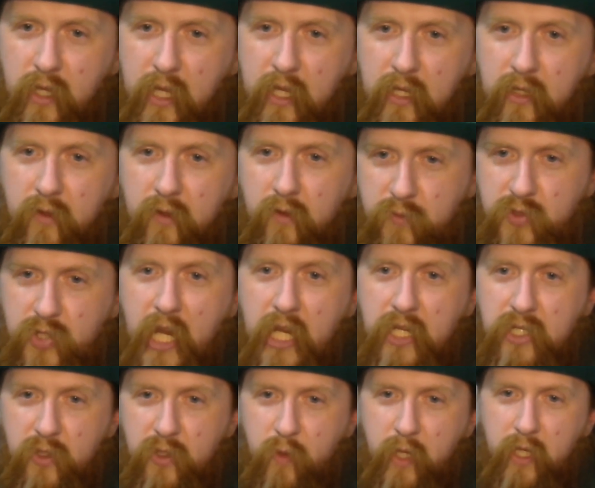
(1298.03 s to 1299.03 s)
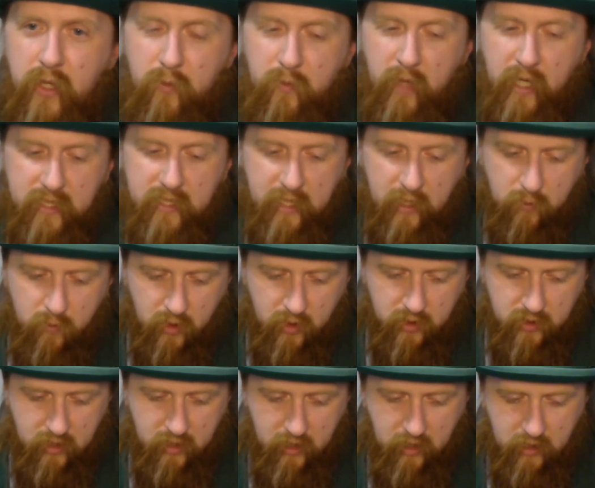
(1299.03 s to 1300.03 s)
They can change the way their mindset
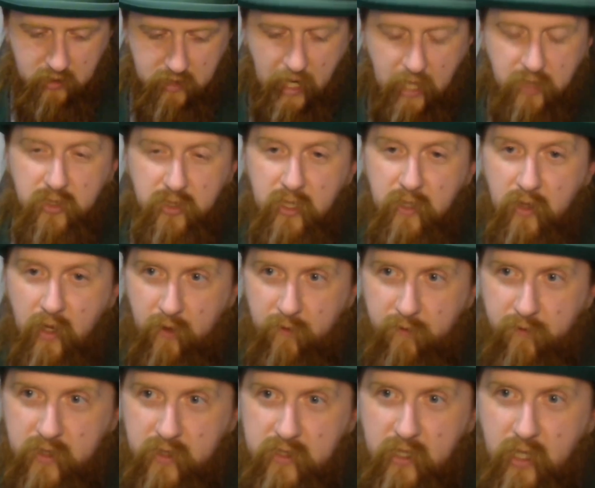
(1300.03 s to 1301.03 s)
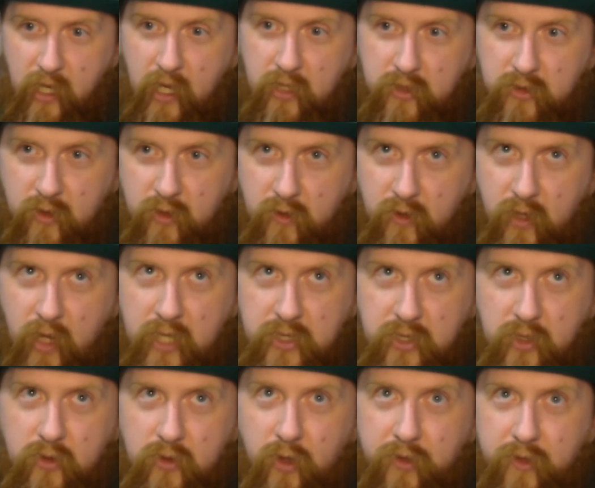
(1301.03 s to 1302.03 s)
works. And it's actually a
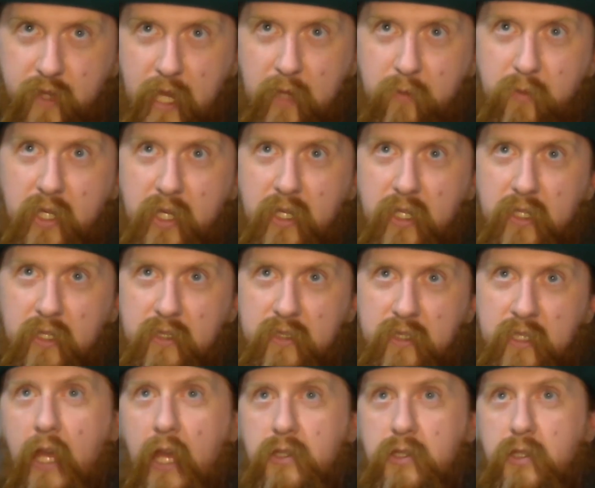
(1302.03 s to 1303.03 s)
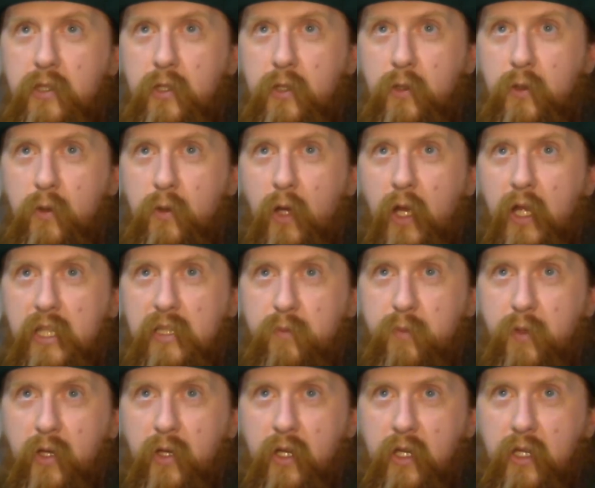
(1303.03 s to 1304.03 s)
physiological thing, because as you
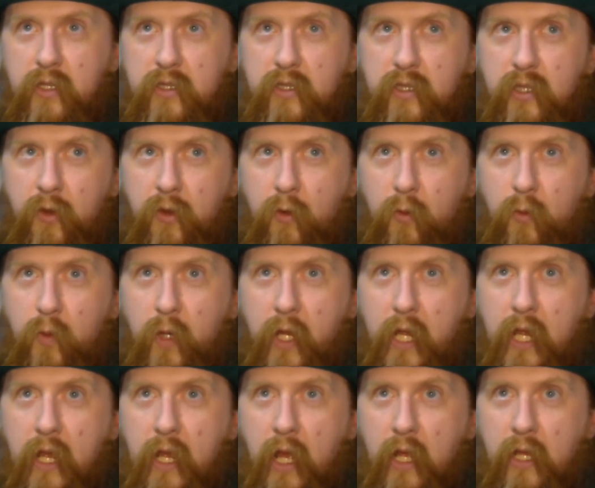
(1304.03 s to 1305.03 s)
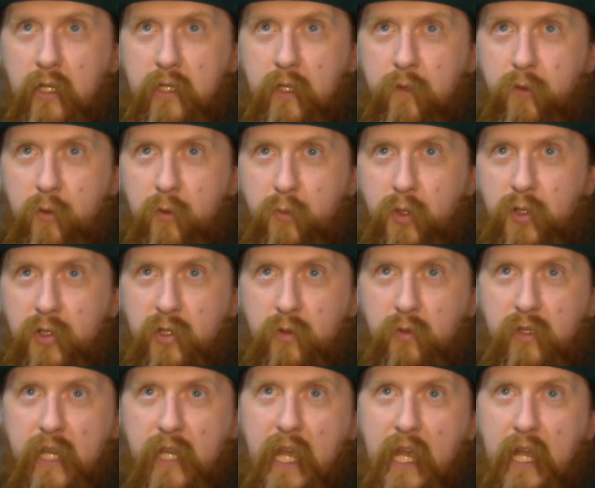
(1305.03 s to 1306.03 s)
experience the way a different person
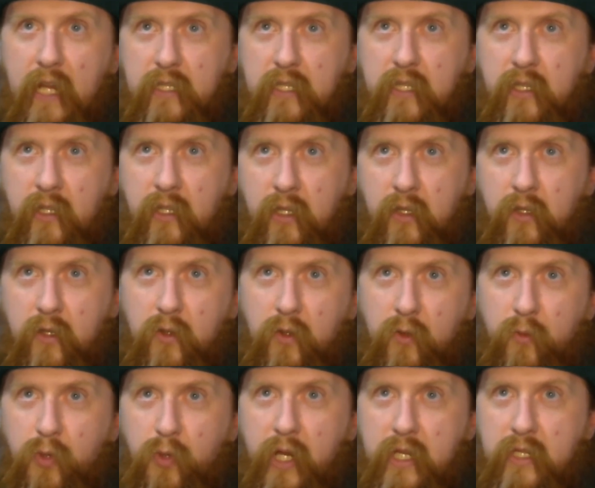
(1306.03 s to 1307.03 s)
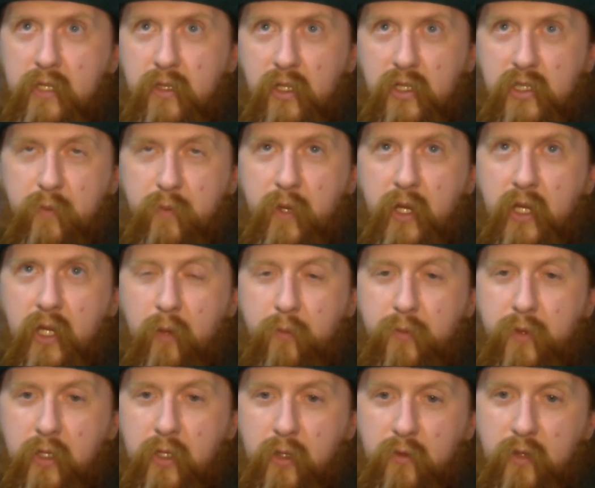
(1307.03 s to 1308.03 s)
would act, your brain starts to pick
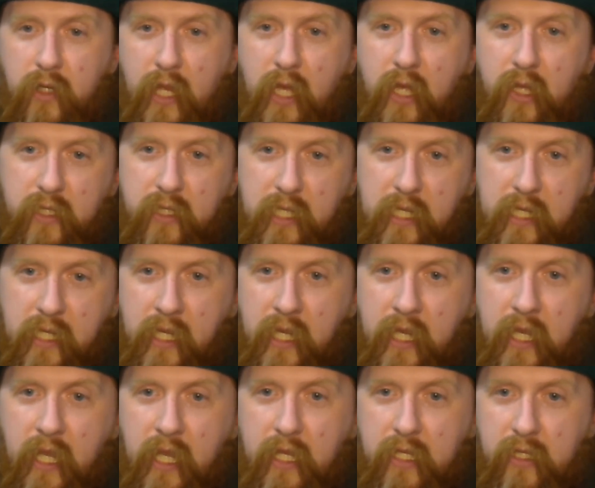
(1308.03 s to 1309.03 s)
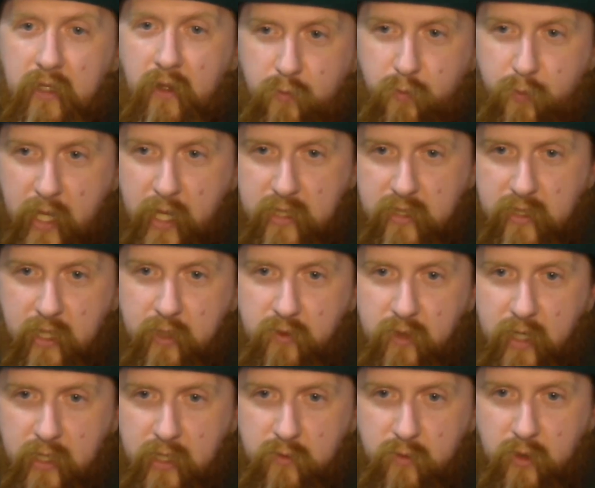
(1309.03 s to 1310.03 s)
up the new reality, and it basically
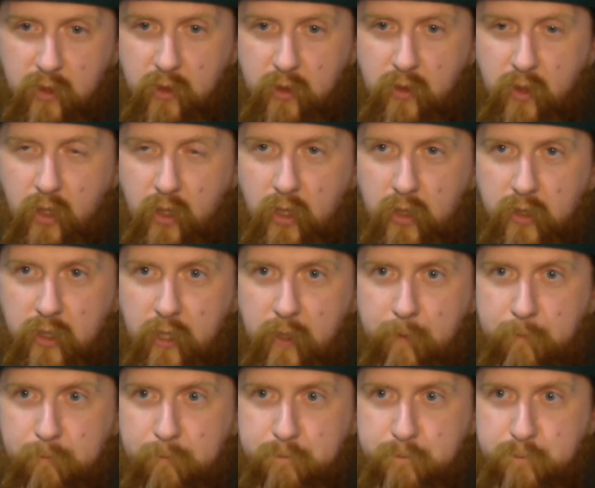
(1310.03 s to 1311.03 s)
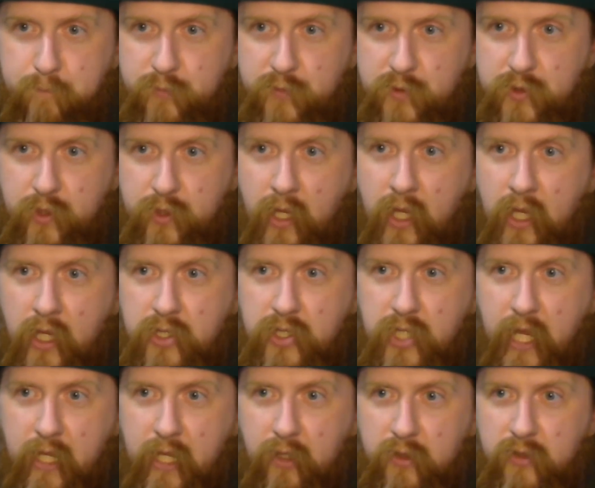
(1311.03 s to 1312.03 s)
creates what are called
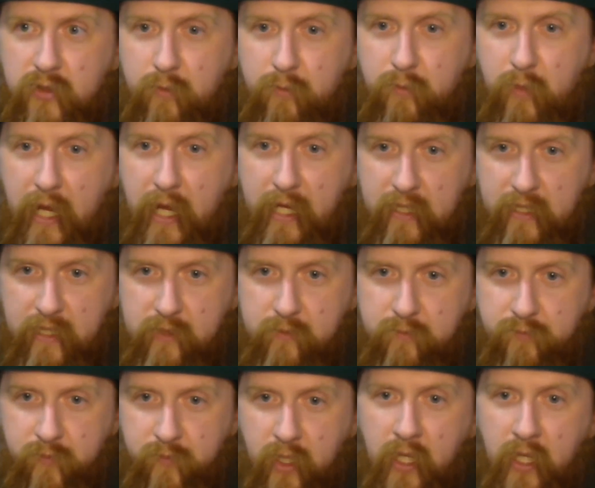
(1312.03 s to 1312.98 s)
channels of myelin.